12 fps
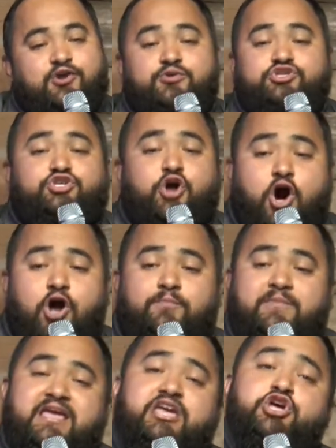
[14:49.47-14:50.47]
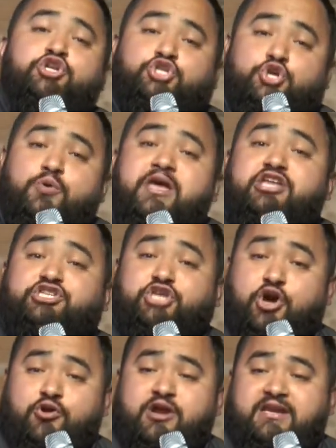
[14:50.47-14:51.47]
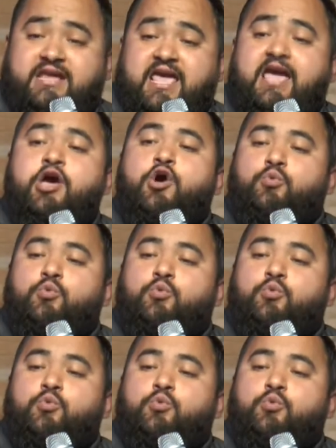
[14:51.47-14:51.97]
who has called me to eternity,